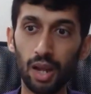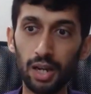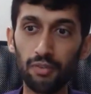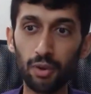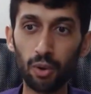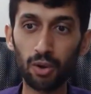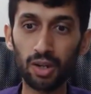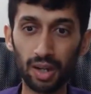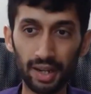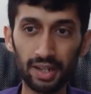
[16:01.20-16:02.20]
And if you want
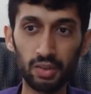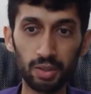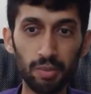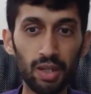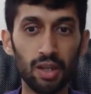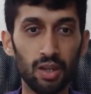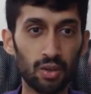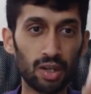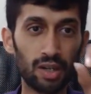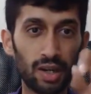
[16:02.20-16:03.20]
to connect with me,
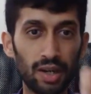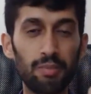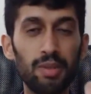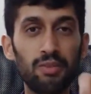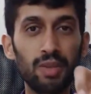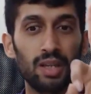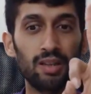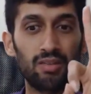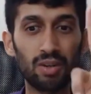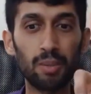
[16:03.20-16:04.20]
you can connect with me
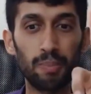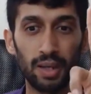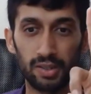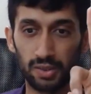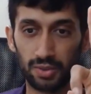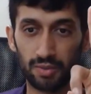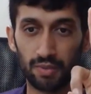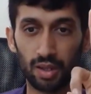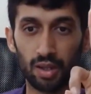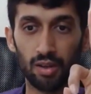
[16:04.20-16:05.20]
in 3 places.
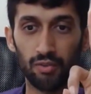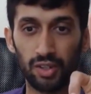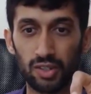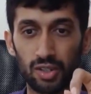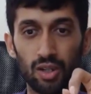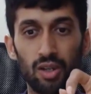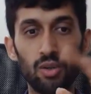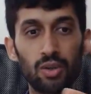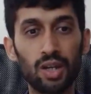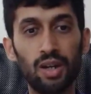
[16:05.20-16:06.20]
First,
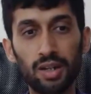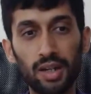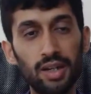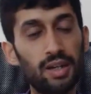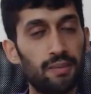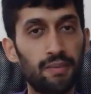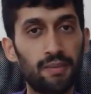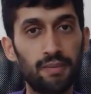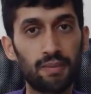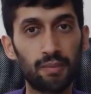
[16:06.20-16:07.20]
you can attend
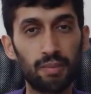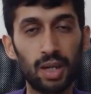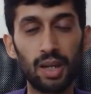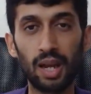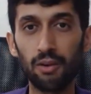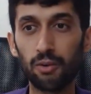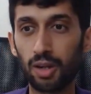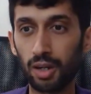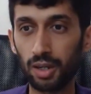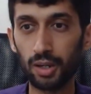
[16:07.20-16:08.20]
my
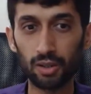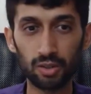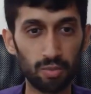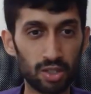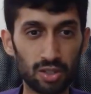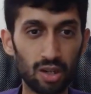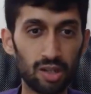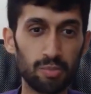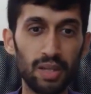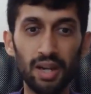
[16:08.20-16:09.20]
live gut detox
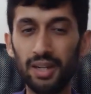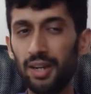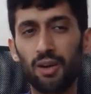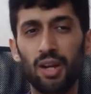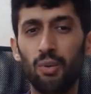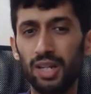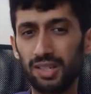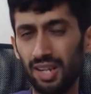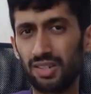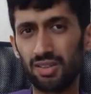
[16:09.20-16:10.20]
masterclass,
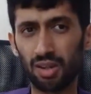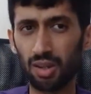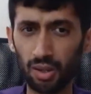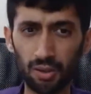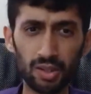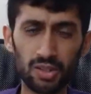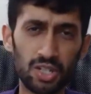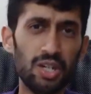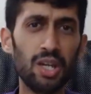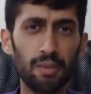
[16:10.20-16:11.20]
bit.ly/3EOR
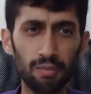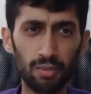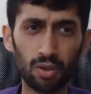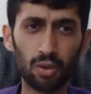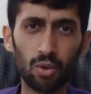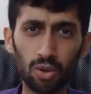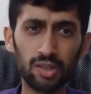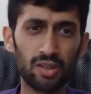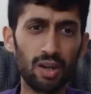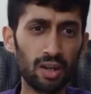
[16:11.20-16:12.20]
GDM. You can go to
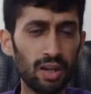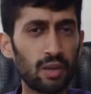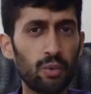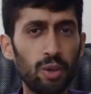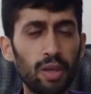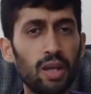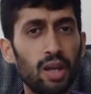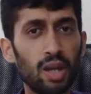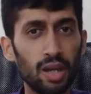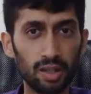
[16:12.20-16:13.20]
this link. Link will
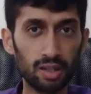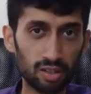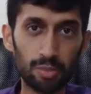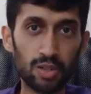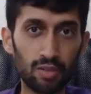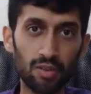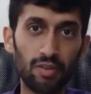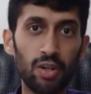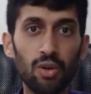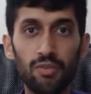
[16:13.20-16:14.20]
be in the description of
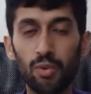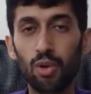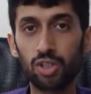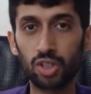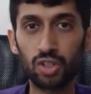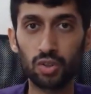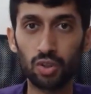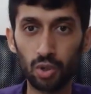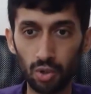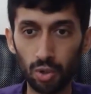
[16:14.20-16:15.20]
the video if you're watching this
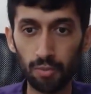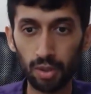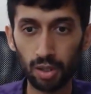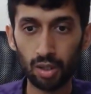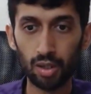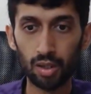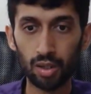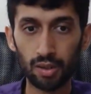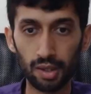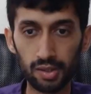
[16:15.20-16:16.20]
on YouTube.
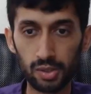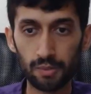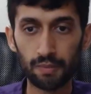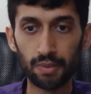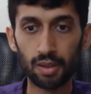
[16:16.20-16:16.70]
Yes.